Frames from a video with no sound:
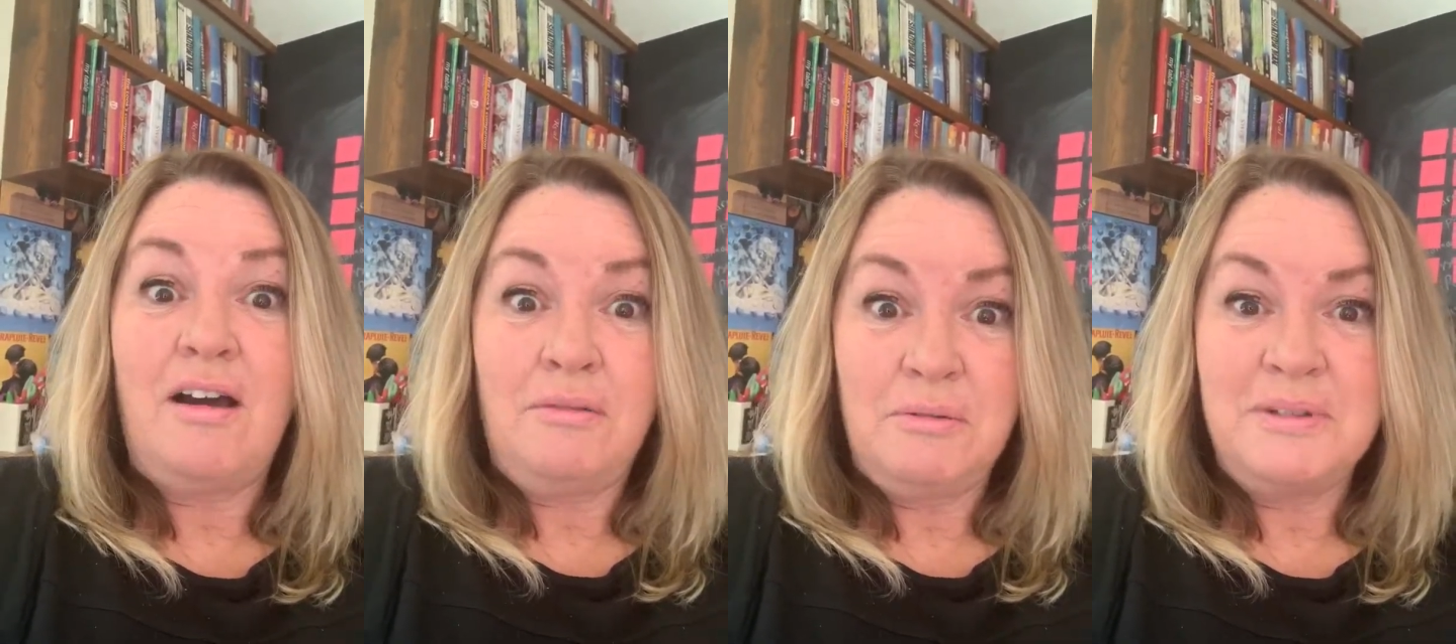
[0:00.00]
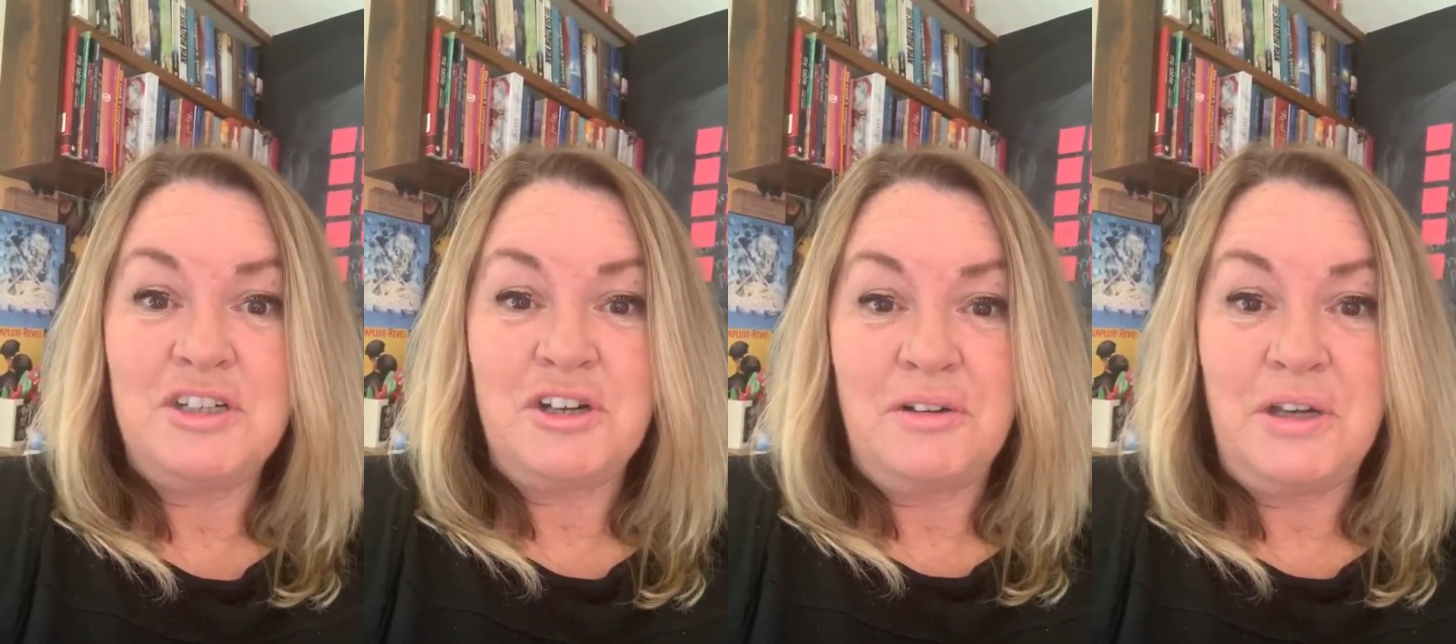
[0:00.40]
I will be
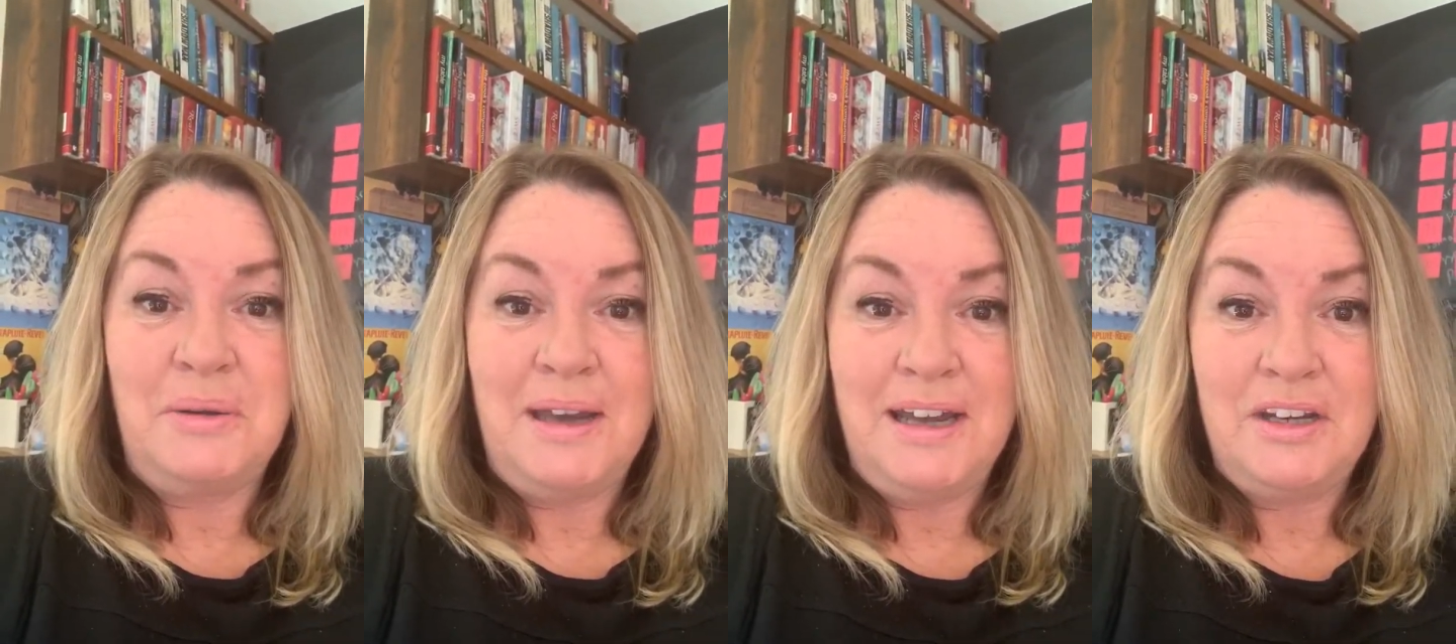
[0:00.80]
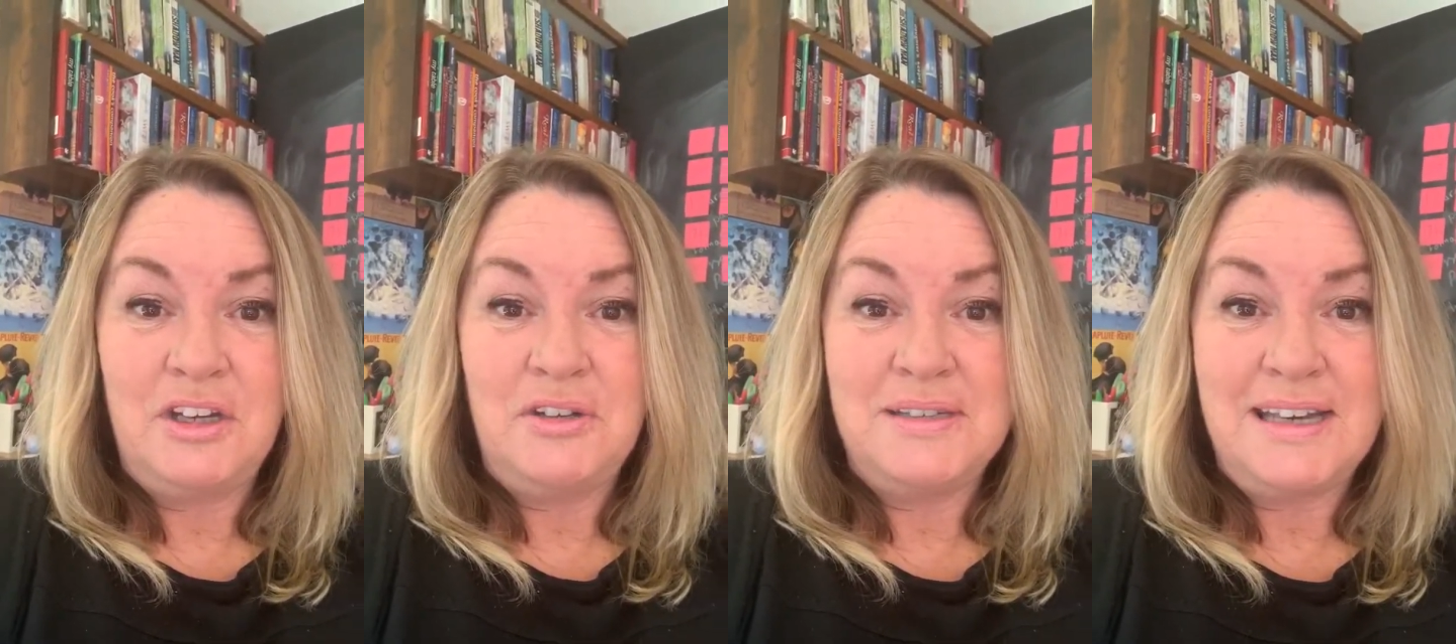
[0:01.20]
showing you how to
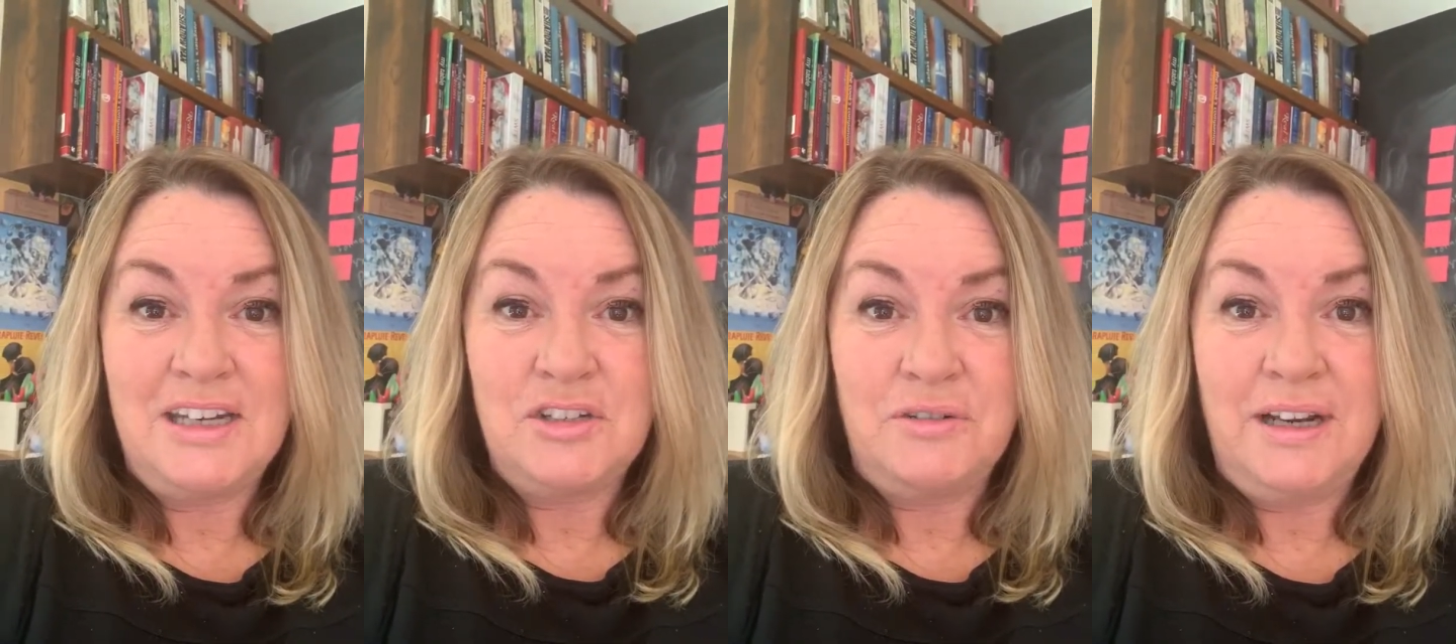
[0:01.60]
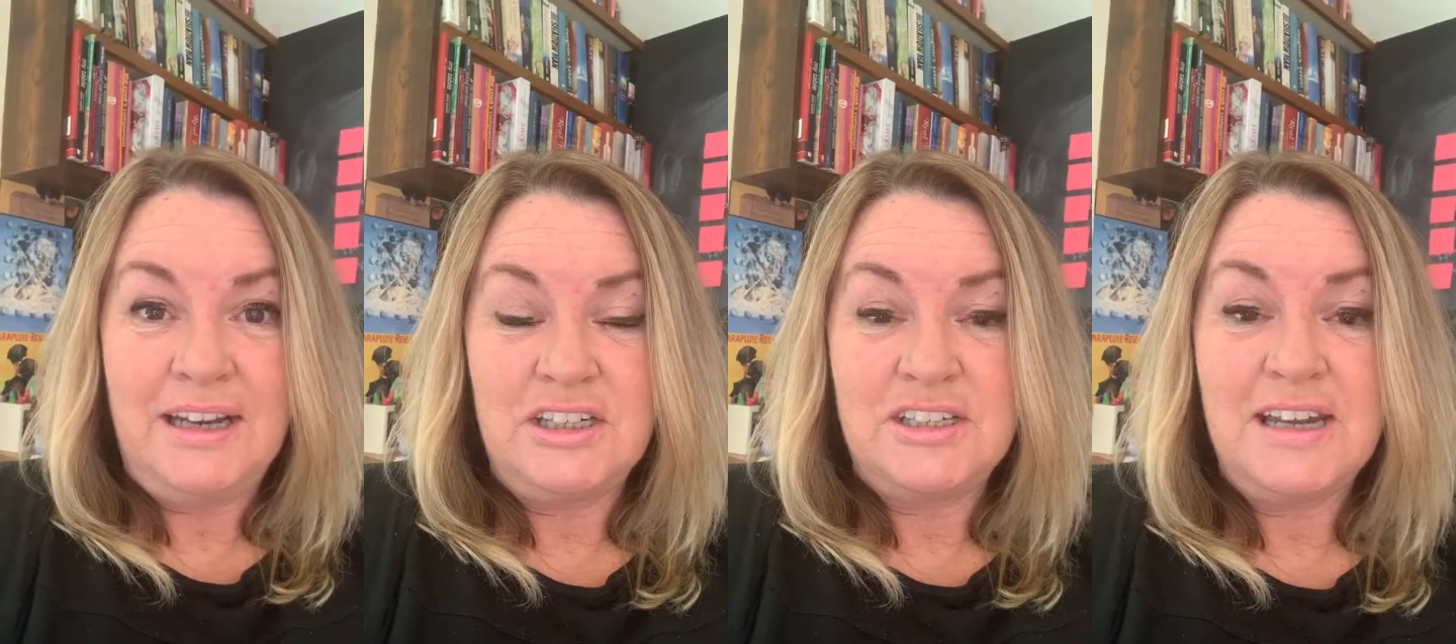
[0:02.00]
use each oil
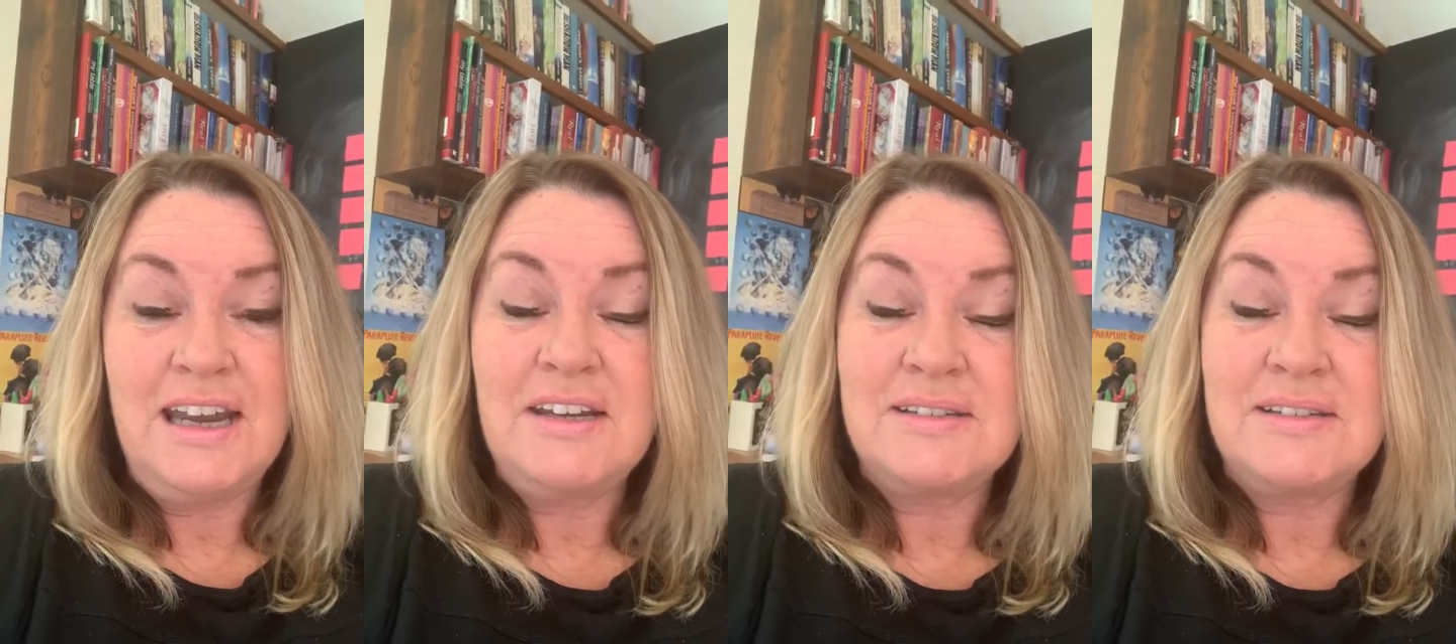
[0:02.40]
each day,